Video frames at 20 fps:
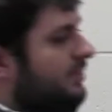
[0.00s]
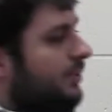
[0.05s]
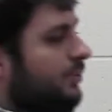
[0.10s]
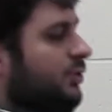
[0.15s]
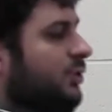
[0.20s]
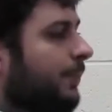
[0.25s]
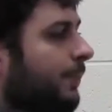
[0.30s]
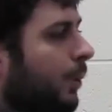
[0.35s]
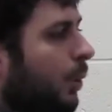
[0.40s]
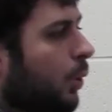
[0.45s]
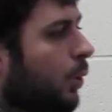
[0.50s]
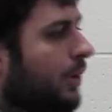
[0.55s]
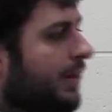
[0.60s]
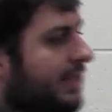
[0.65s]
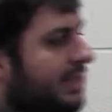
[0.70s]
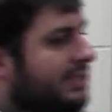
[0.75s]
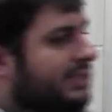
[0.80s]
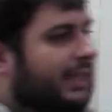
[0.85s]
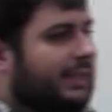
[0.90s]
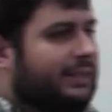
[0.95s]
So
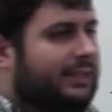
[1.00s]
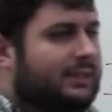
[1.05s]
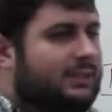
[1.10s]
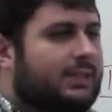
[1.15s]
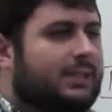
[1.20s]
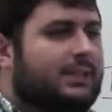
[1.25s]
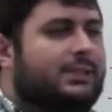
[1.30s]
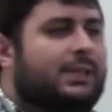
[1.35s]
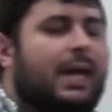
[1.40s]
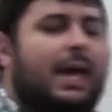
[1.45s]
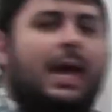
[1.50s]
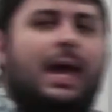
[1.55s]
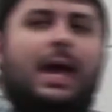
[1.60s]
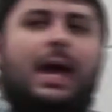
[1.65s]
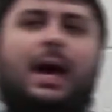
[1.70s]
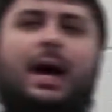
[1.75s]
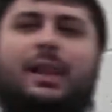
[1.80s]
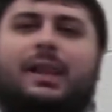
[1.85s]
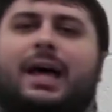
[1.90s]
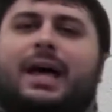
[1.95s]
supporting sentences.
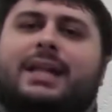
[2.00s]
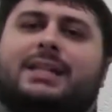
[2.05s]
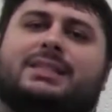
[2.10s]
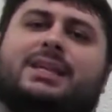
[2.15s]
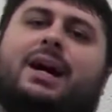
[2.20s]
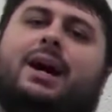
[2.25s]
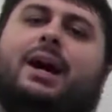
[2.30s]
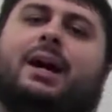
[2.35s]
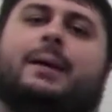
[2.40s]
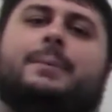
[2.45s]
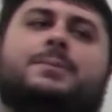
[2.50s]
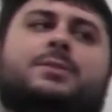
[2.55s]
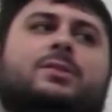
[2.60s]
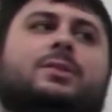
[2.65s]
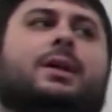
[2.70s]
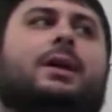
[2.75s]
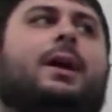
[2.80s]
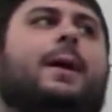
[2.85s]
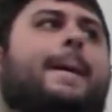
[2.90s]
A lot of times